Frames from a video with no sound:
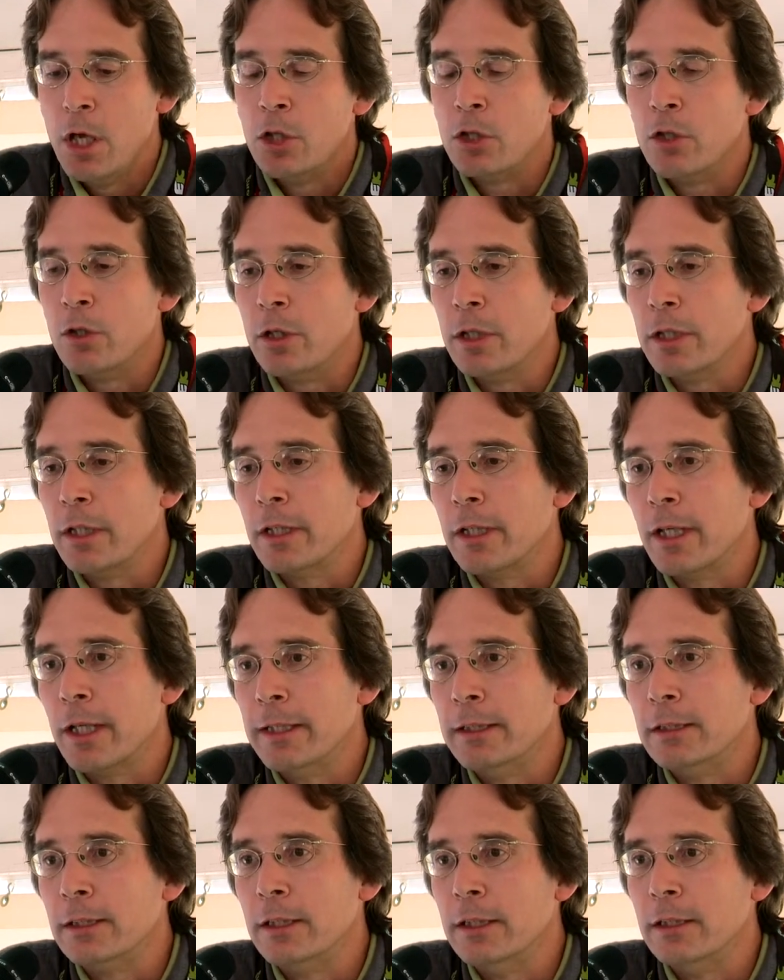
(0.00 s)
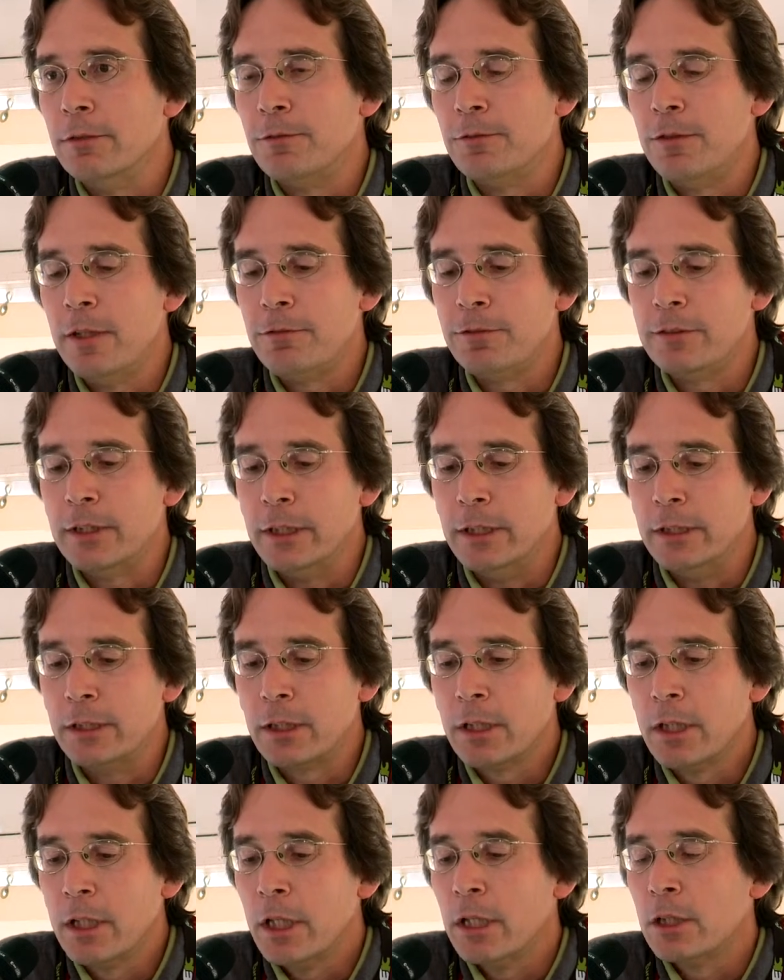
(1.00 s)
During the
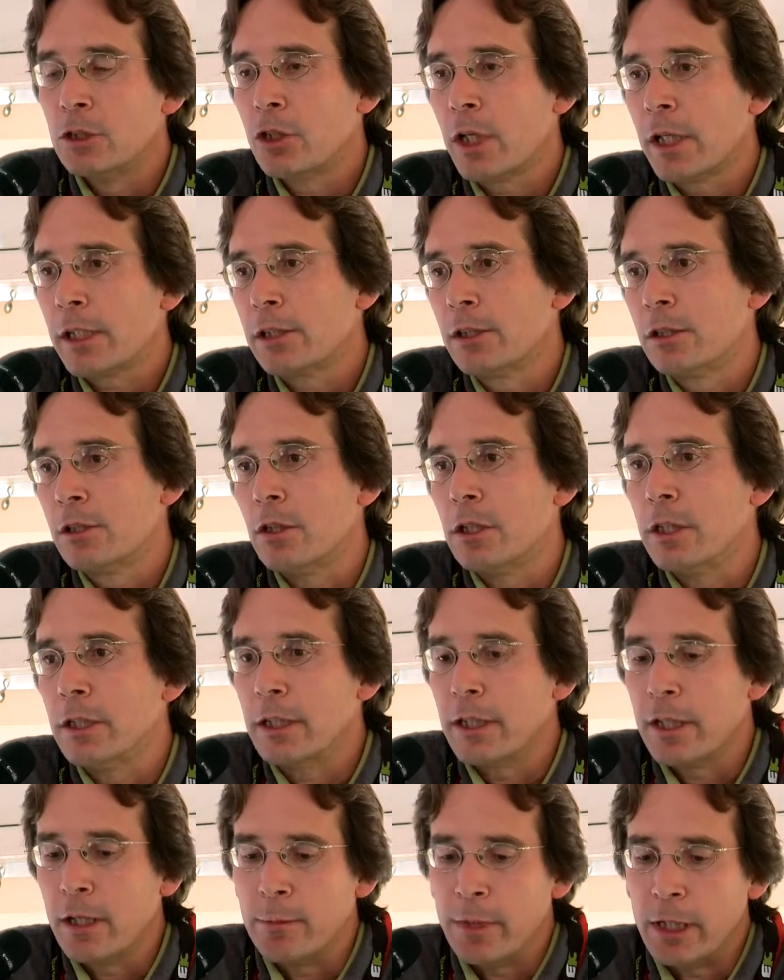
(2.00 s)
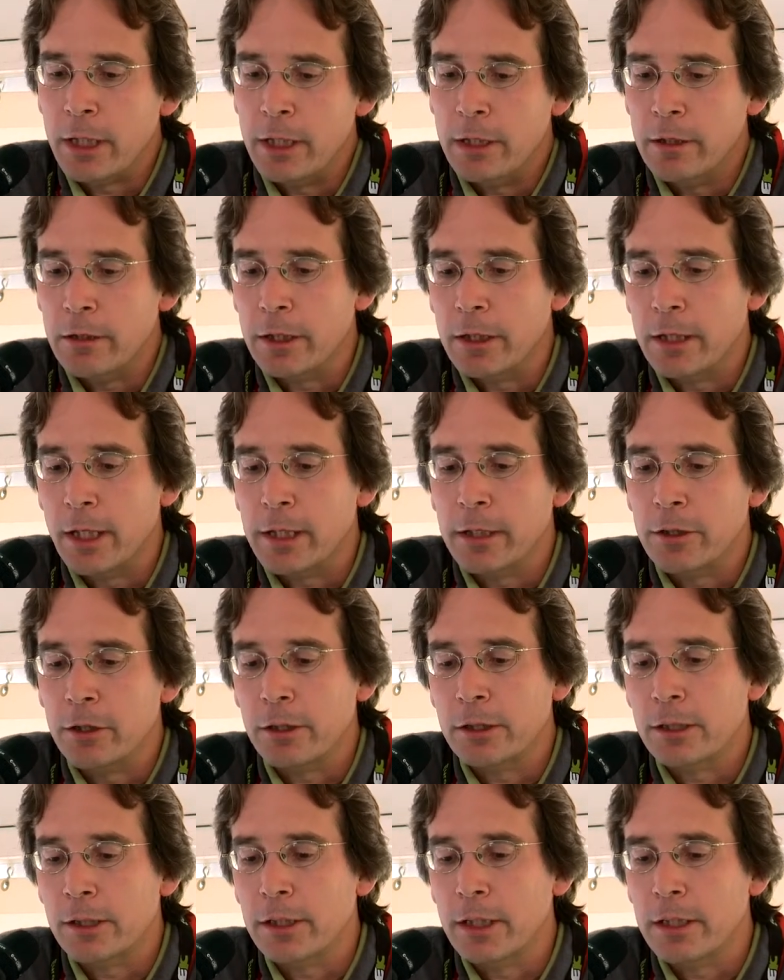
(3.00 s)
1950s, trucks started coming here at night. And you
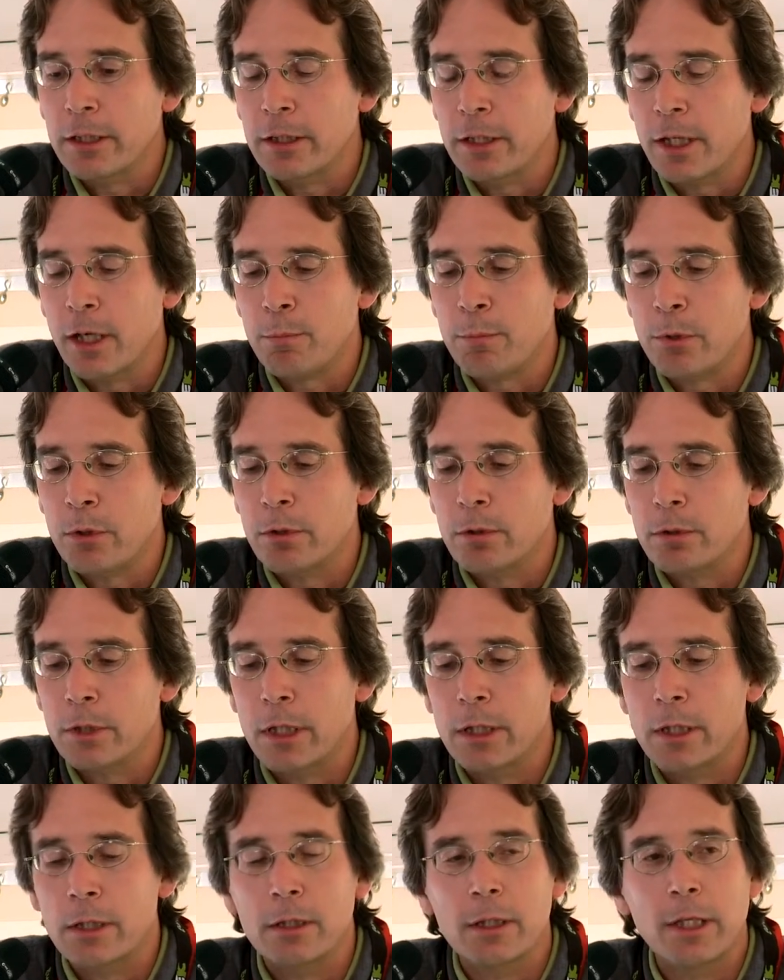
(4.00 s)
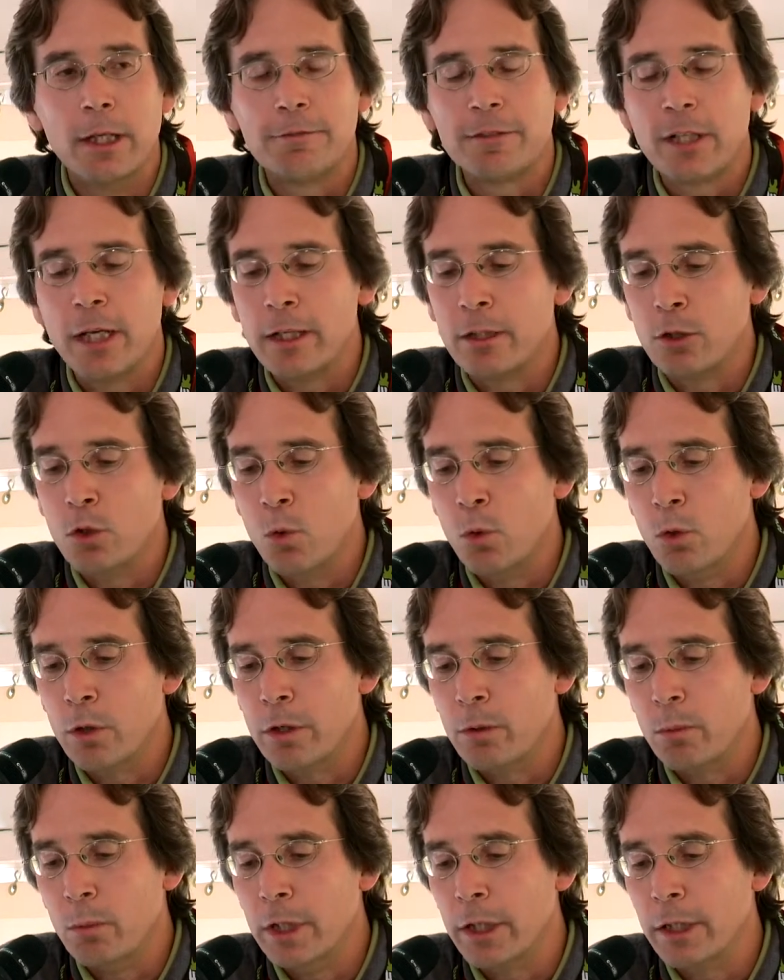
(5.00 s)
can see in the upper left-hand
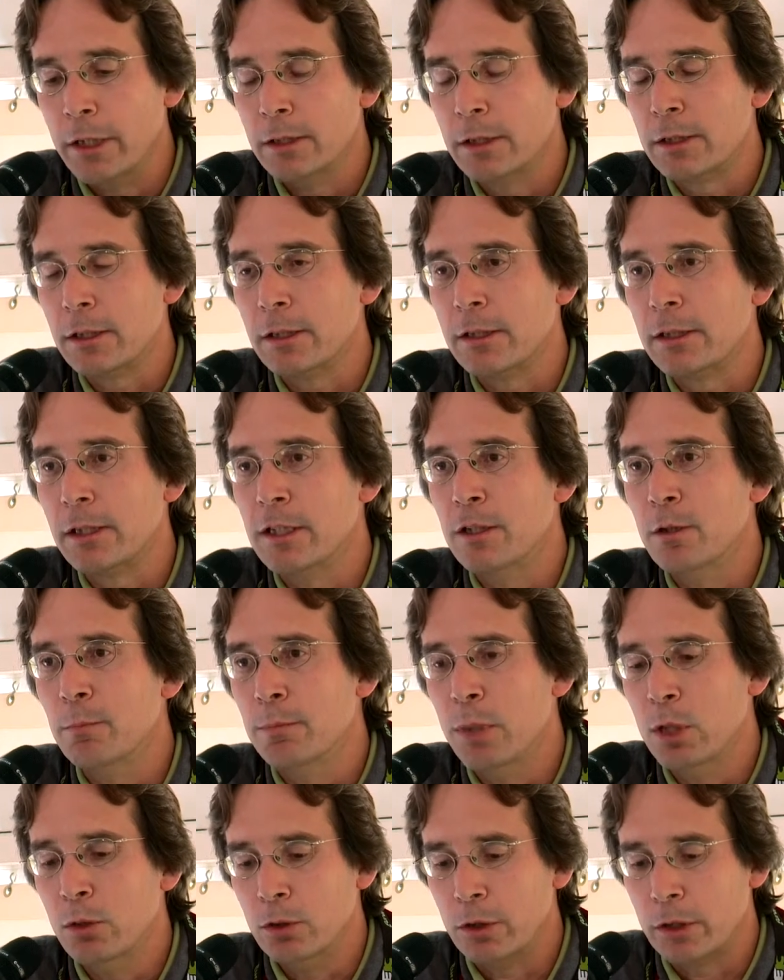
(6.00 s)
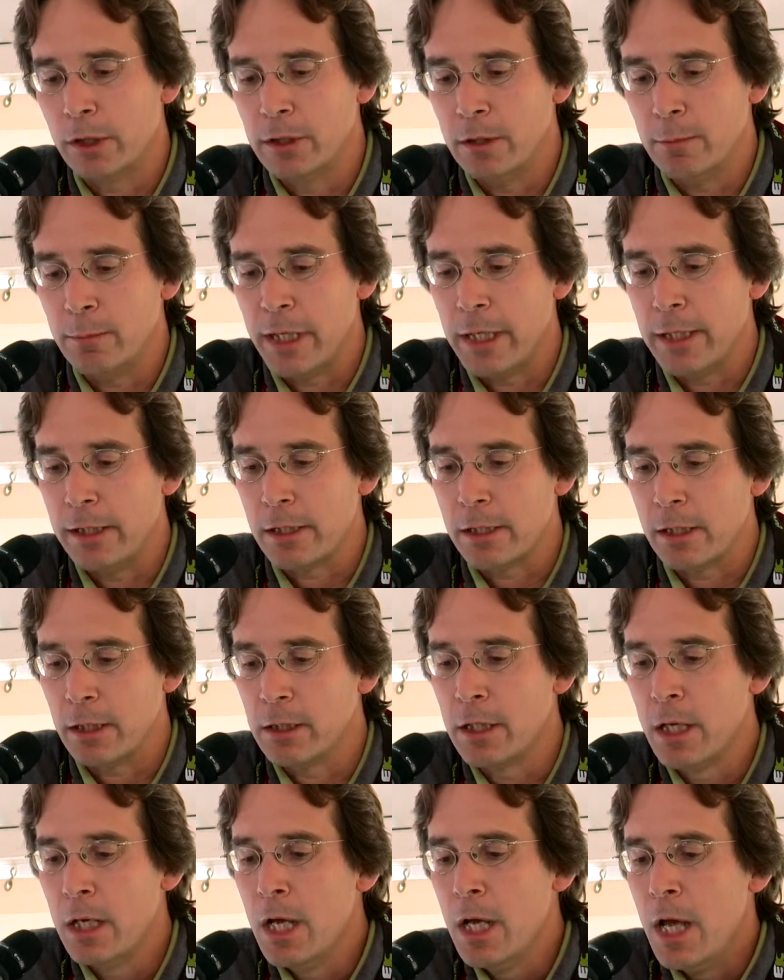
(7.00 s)
corner where you can still see the boats in the basin.